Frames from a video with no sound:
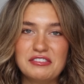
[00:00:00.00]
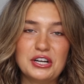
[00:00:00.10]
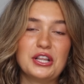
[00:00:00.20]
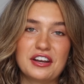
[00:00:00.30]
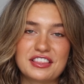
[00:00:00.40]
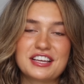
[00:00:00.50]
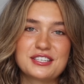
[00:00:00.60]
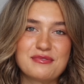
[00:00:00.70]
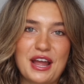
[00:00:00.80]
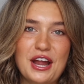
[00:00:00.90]
done a lot of things
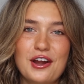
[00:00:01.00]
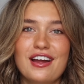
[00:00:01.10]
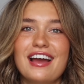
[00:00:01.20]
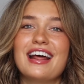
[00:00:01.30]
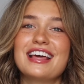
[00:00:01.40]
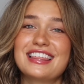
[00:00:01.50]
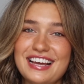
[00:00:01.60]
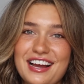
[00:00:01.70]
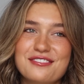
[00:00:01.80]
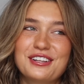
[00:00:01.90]
to my hair, and I
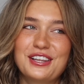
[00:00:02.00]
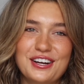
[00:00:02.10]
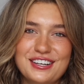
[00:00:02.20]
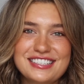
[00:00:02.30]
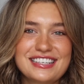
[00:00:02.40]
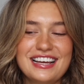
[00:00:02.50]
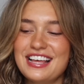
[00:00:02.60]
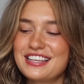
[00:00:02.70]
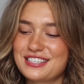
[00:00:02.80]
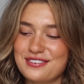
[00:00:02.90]
think I've learned
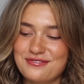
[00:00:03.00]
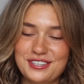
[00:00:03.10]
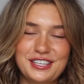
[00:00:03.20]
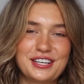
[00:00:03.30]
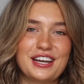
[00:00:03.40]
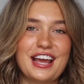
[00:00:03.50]
some really good